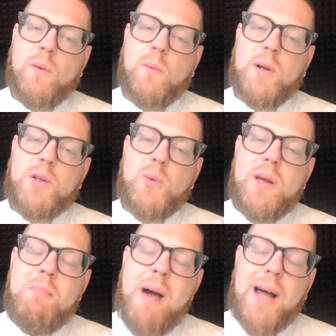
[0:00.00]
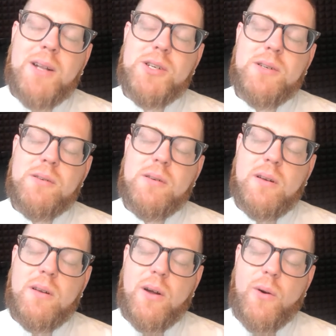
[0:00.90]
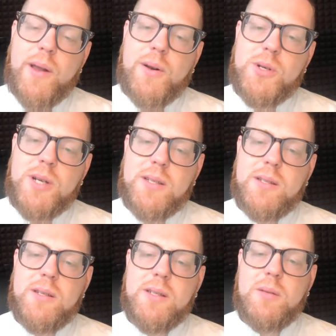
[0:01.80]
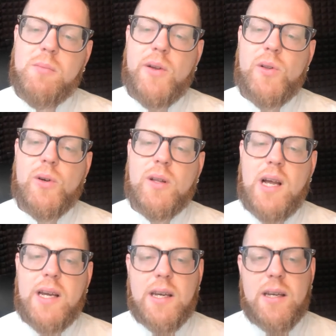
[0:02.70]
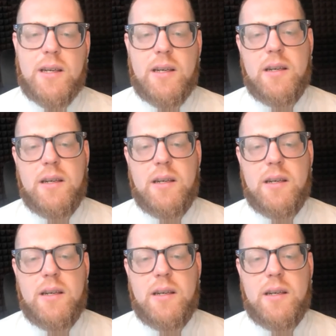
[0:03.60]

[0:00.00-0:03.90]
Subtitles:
What do we imagine a greater justice might look like?